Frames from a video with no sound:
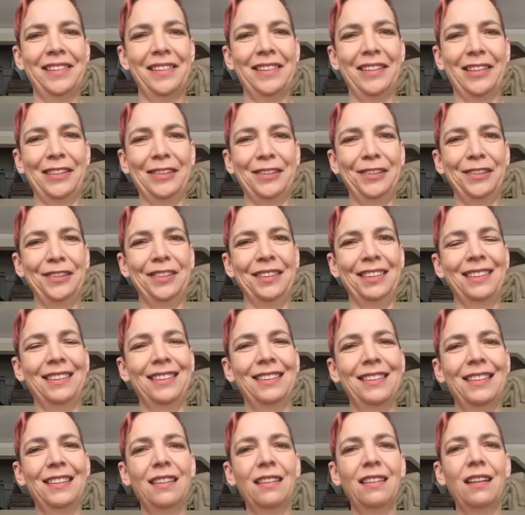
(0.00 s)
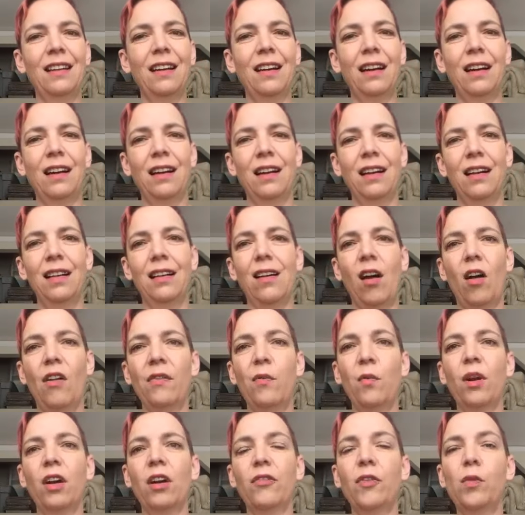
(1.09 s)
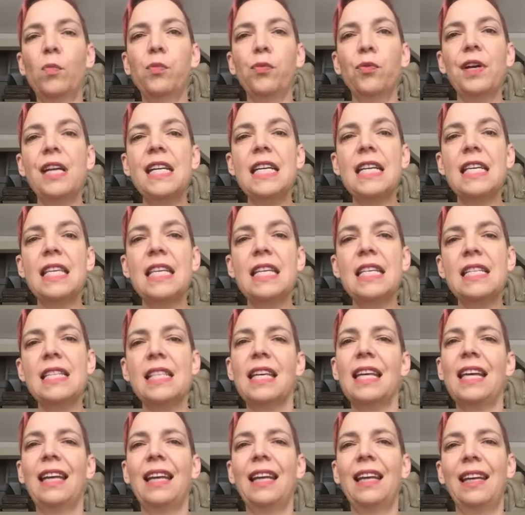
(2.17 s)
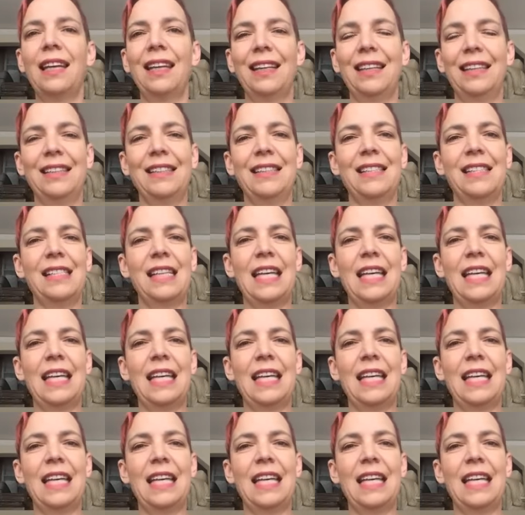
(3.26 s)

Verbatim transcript: So, ah, all the wonderful breathing things,